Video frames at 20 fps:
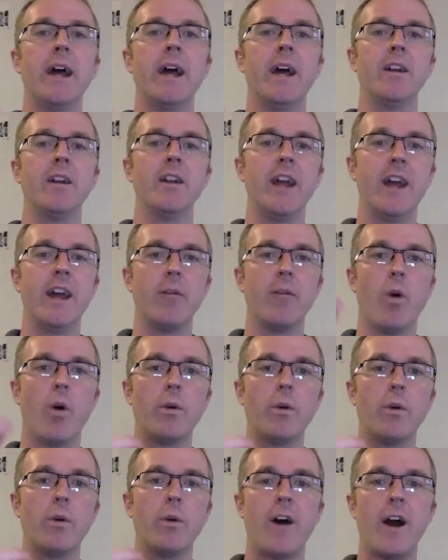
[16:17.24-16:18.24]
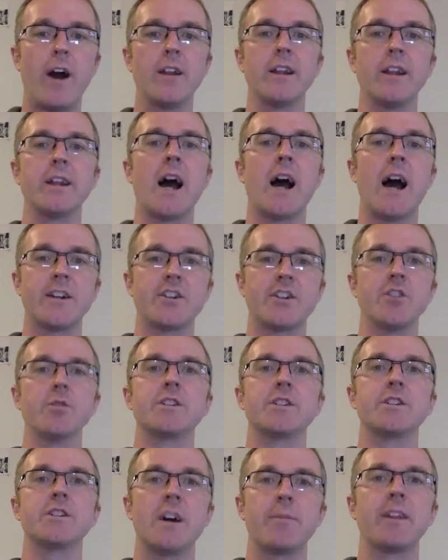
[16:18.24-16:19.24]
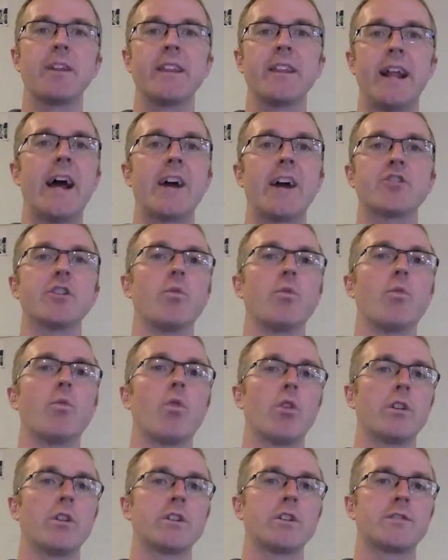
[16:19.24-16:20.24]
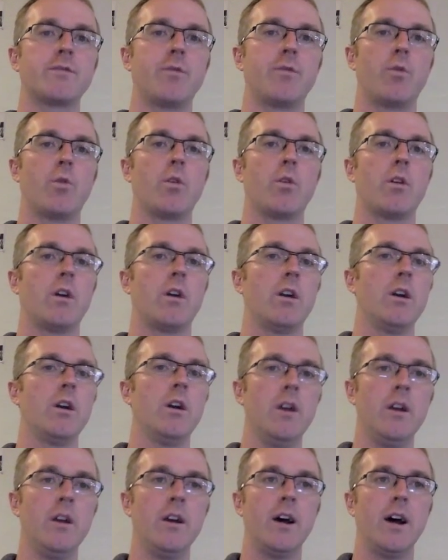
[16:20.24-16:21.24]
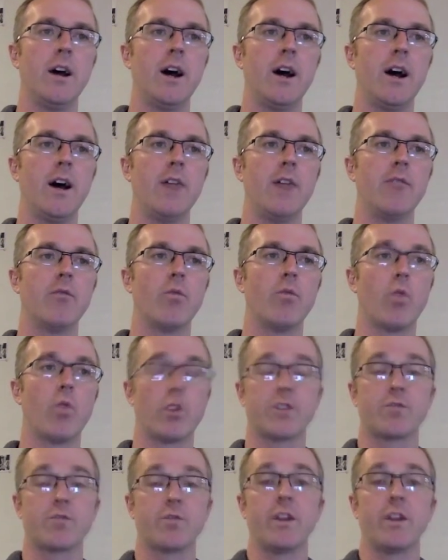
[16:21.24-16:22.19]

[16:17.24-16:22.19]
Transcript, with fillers: and and what we finally got to is something that actually works for uh, works